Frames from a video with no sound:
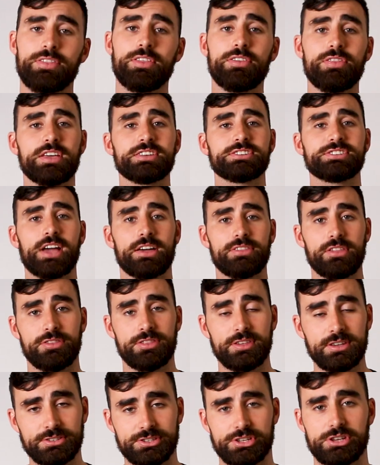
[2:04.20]
And then there's the other
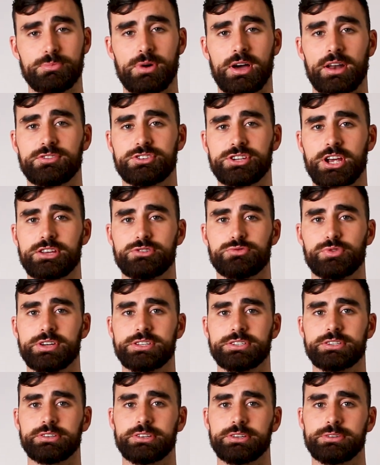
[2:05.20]
things that you might have changed
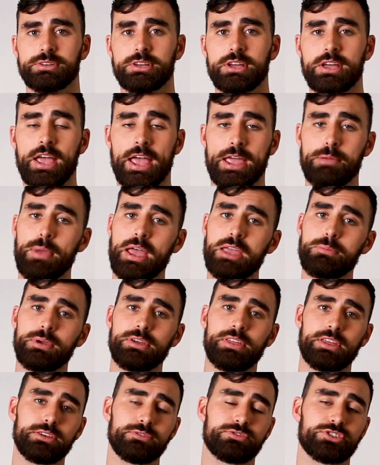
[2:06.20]
recently. It may
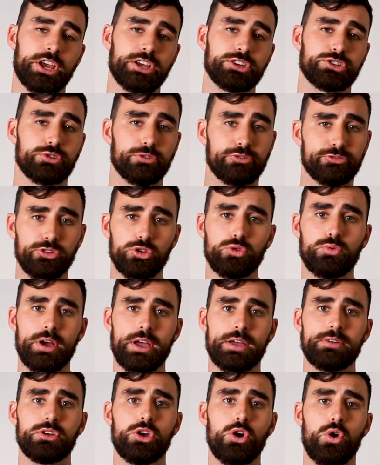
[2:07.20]
be that you've changed your
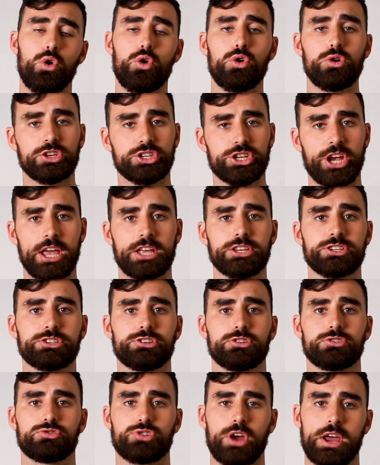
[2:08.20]
footwear or a change in
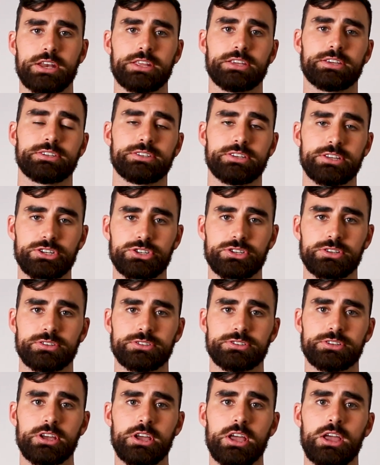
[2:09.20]
your training
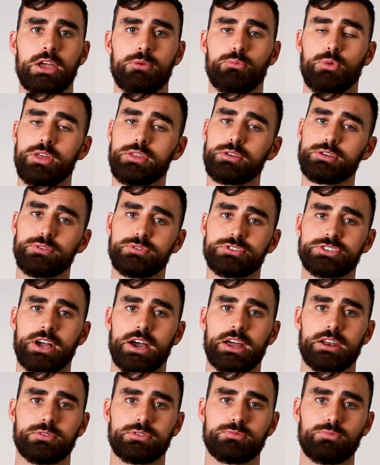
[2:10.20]
conditions, whether you've
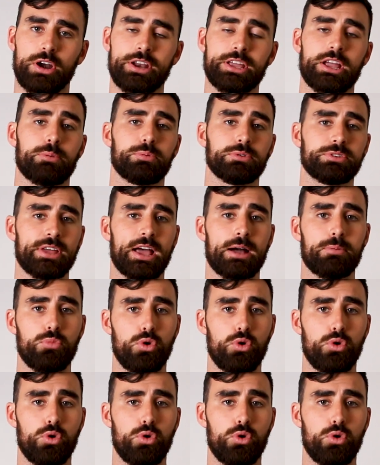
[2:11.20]
started running up and down